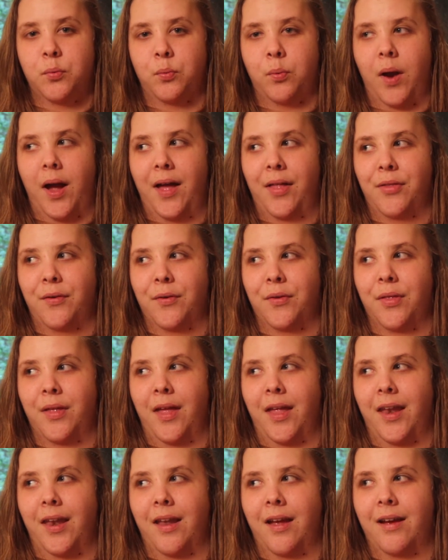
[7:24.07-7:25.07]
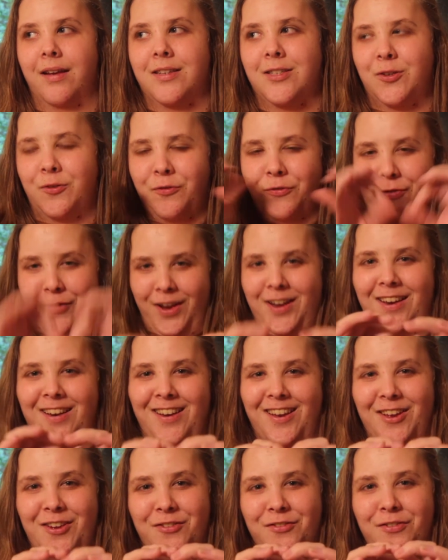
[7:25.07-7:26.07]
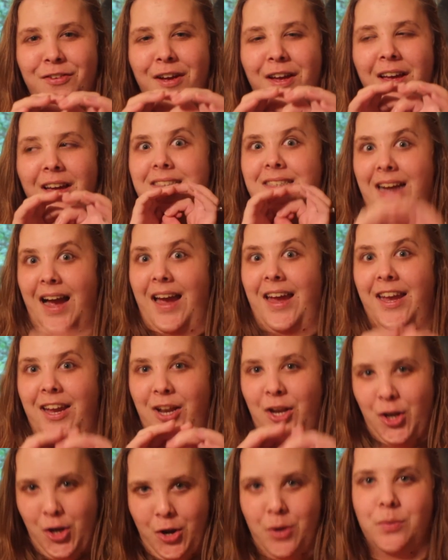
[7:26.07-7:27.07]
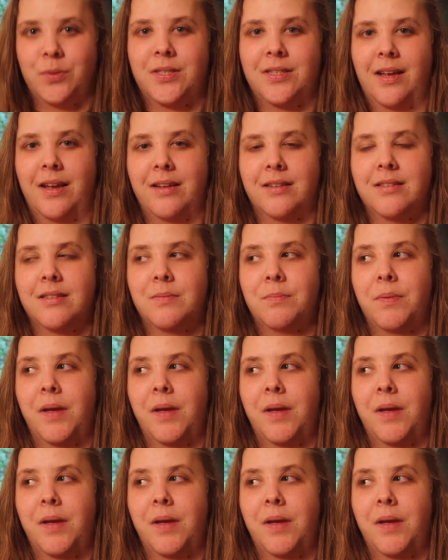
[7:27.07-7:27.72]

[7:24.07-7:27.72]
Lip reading: rather than a definitive diagnosis,